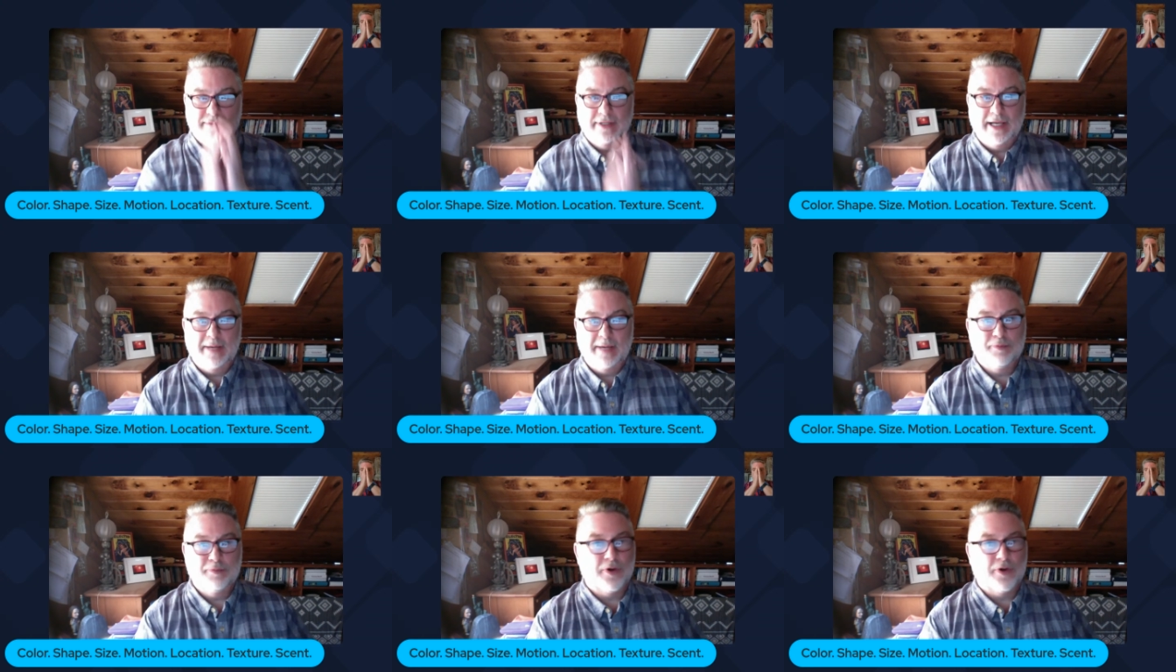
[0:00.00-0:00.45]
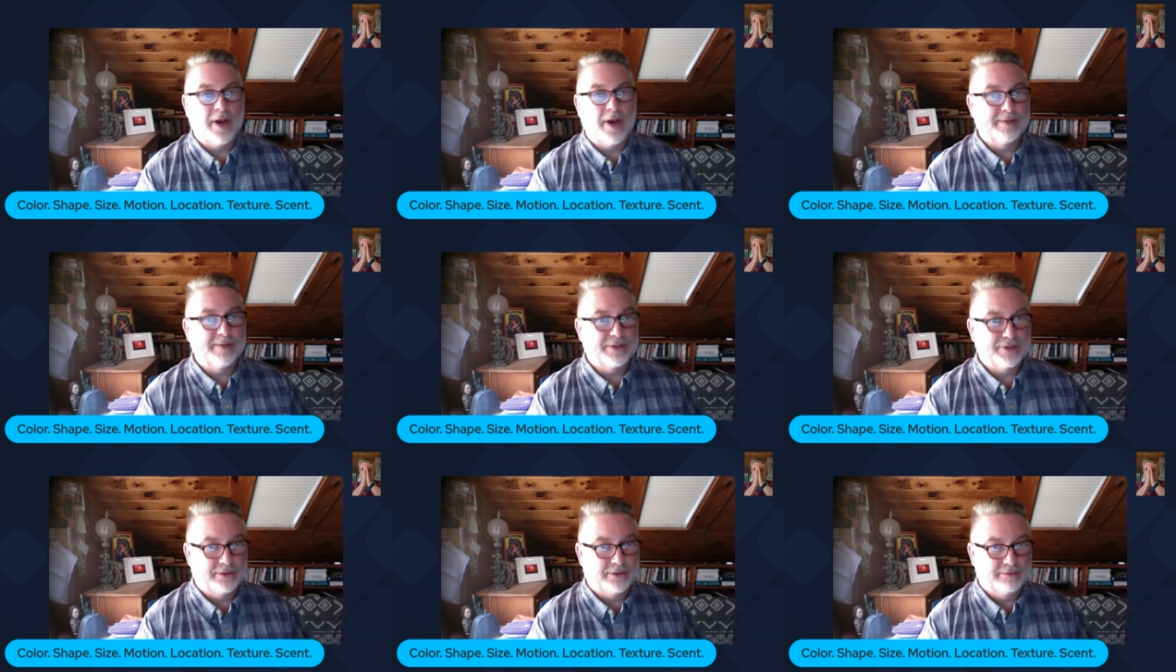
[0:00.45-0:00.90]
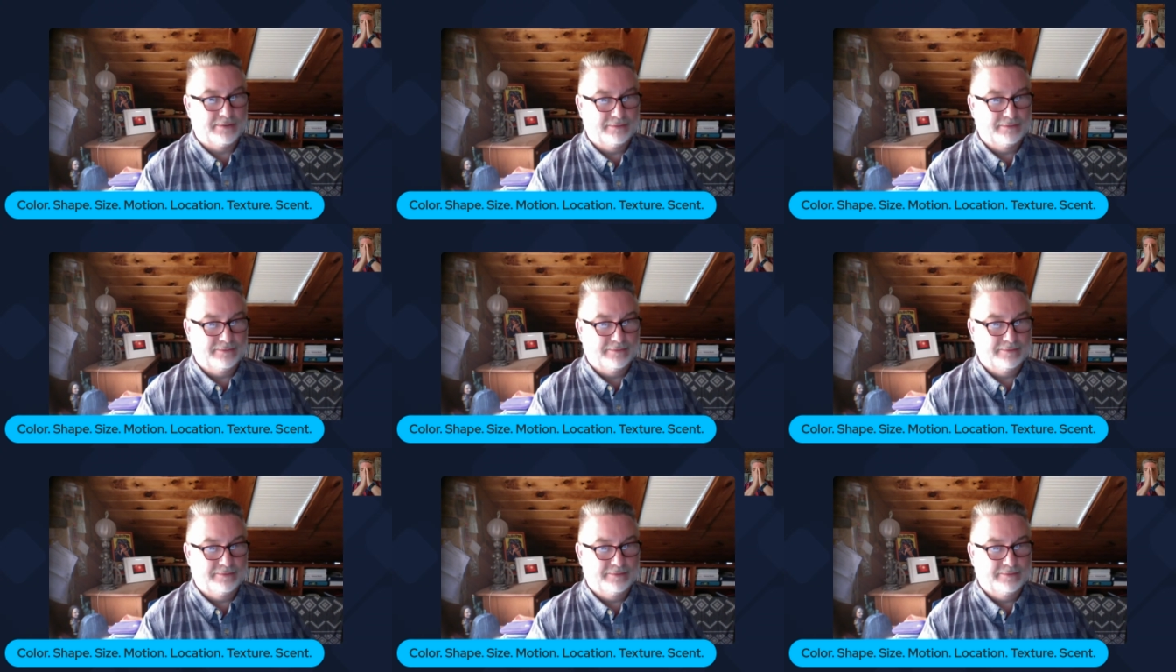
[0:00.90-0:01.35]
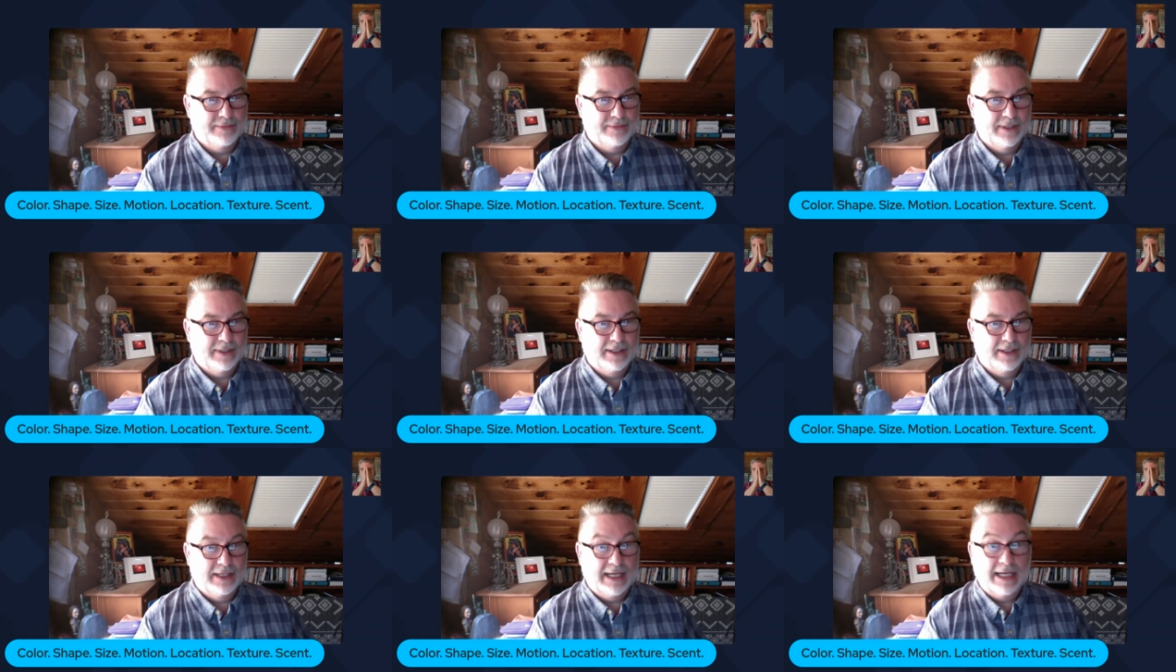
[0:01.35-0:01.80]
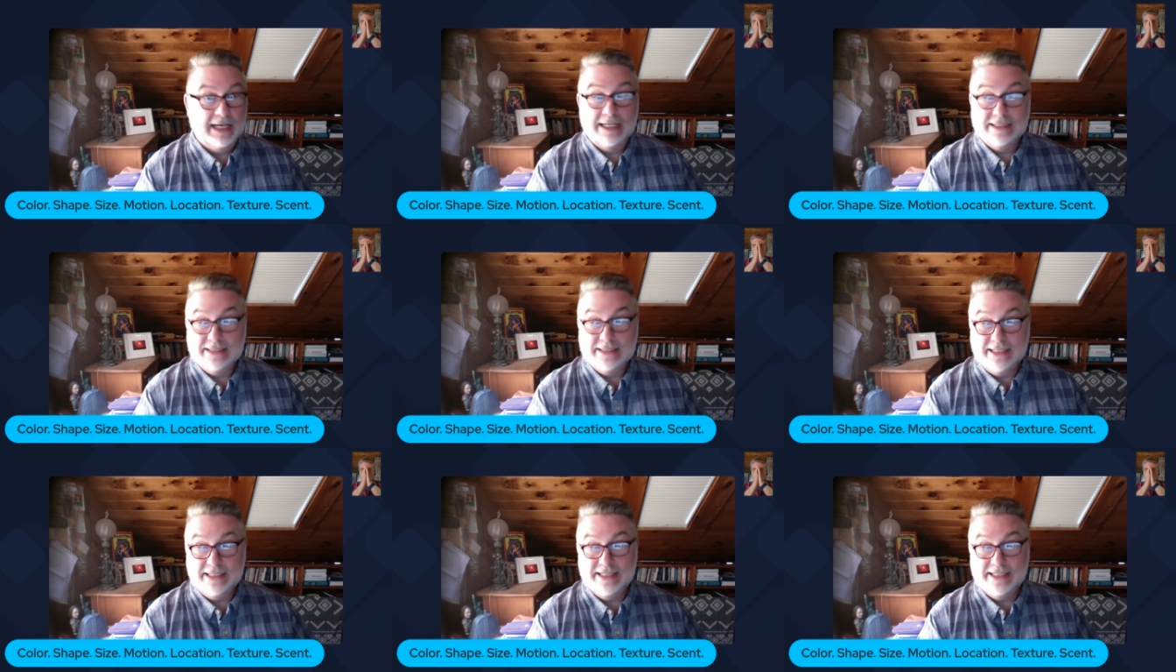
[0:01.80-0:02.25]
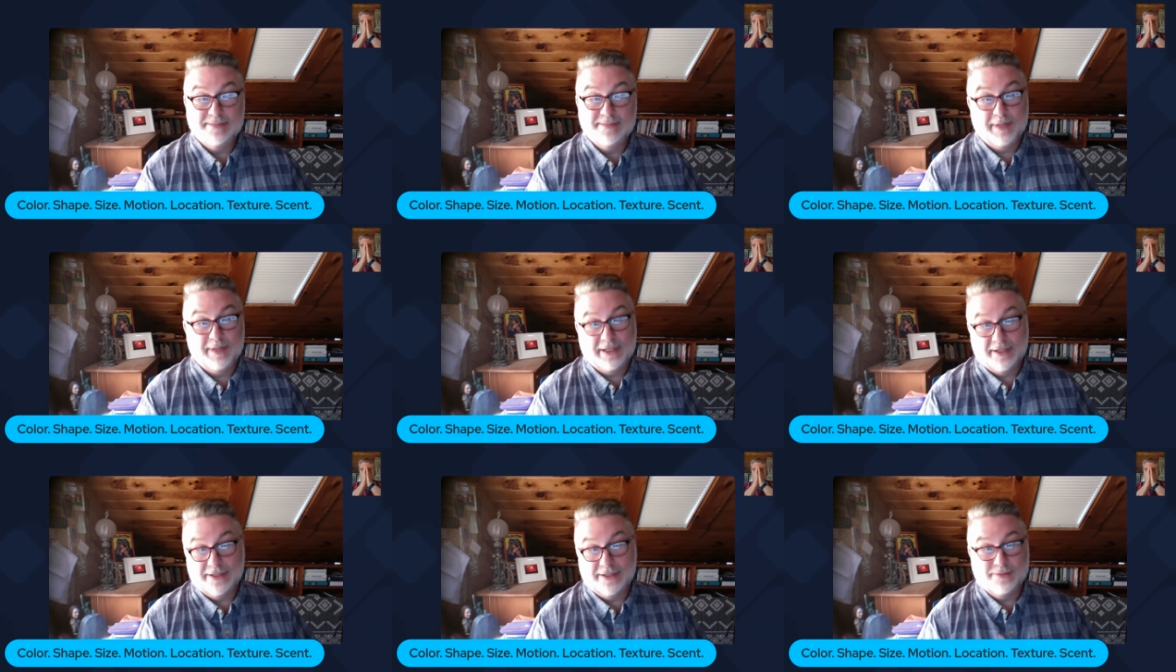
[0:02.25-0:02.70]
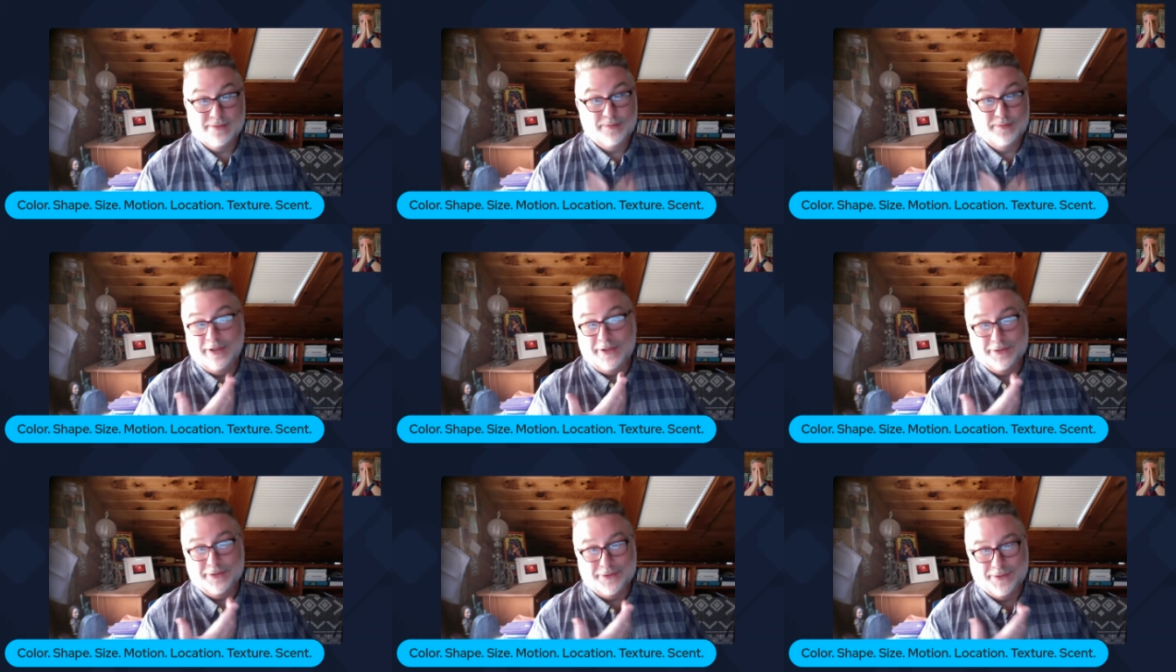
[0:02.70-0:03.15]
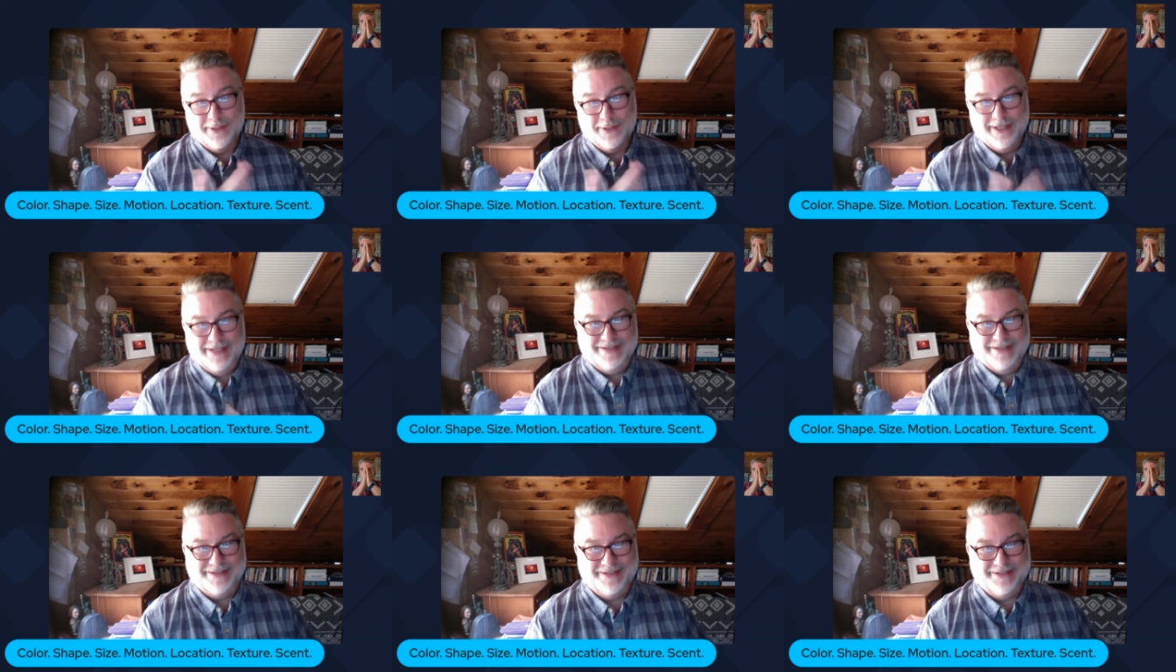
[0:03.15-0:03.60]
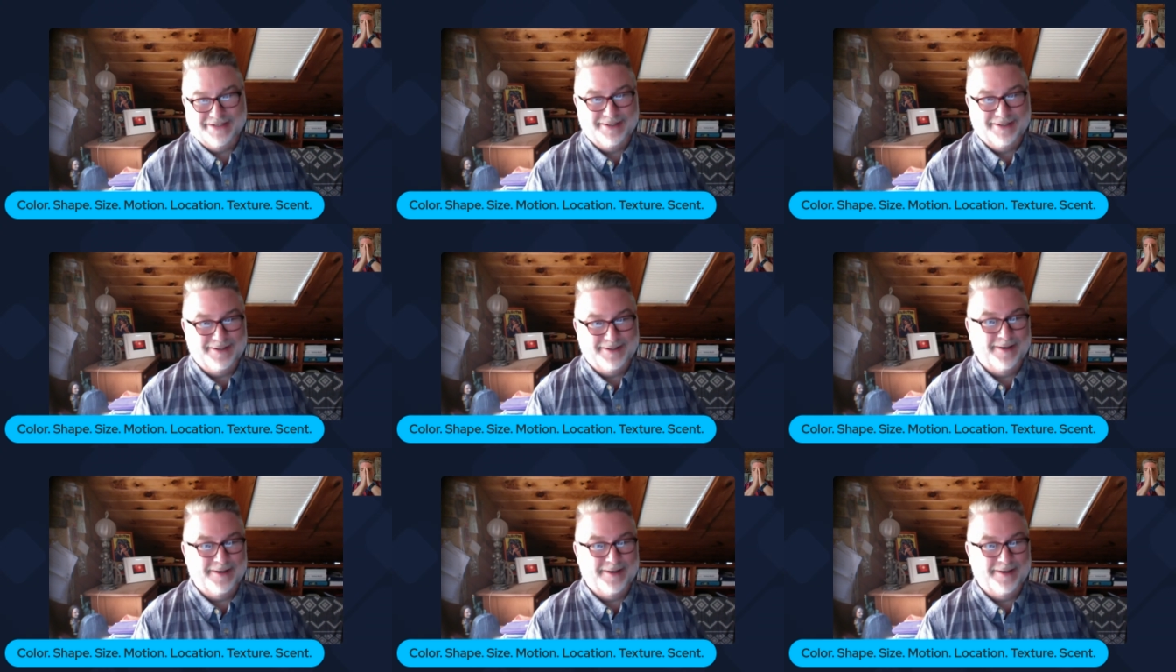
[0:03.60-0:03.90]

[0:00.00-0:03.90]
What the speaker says: I promise you. And I tease because we all do this.